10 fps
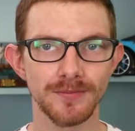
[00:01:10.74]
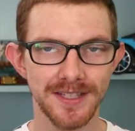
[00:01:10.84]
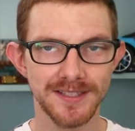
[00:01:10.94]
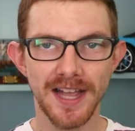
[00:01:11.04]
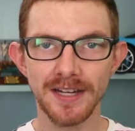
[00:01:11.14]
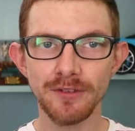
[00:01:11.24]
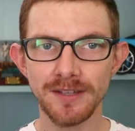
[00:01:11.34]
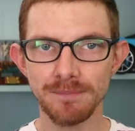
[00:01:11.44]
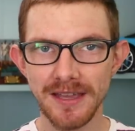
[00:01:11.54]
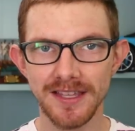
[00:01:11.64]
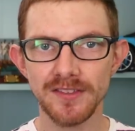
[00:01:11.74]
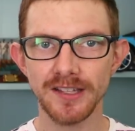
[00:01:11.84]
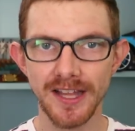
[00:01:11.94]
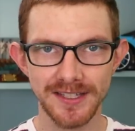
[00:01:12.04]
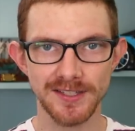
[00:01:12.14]
It's kind of like making the
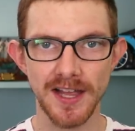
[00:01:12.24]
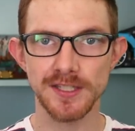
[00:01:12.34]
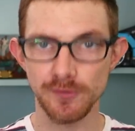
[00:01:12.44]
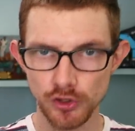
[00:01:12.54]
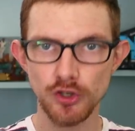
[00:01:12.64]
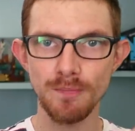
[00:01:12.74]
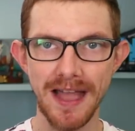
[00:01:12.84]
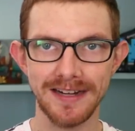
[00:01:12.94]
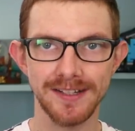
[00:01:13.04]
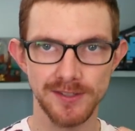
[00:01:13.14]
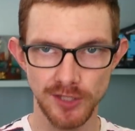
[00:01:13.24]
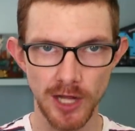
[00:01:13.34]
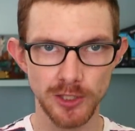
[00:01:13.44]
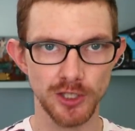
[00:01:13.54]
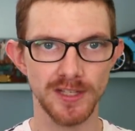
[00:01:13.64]
like sides of two magnets
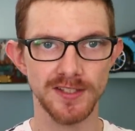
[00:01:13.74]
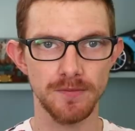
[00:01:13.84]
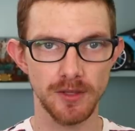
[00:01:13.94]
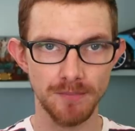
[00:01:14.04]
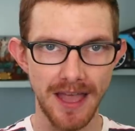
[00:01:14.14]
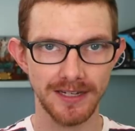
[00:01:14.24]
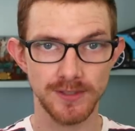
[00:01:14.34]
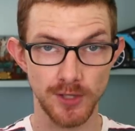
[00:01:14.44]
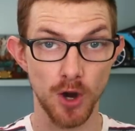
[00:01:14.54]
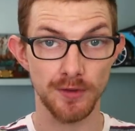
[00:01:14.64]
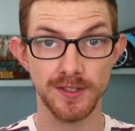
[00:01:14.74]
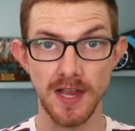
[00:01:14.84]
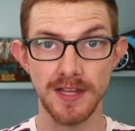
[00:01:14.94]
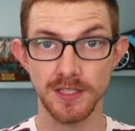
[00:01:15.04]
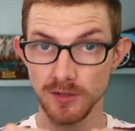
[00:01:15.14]
touch, except the magnets are the
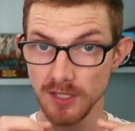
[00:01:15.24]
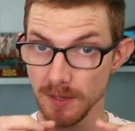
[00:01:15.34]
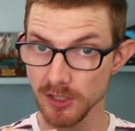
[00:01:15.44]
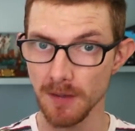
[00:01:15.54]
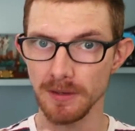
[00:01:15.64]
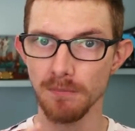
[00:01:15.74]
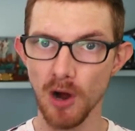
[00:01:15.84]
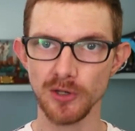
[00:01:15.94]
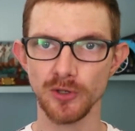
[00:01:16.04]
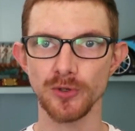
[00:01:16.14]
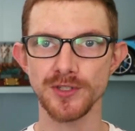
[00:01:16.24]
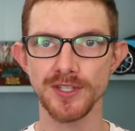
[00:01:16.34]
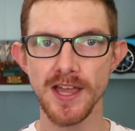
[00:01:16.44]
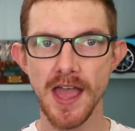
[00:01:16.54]
size of subatomic particles,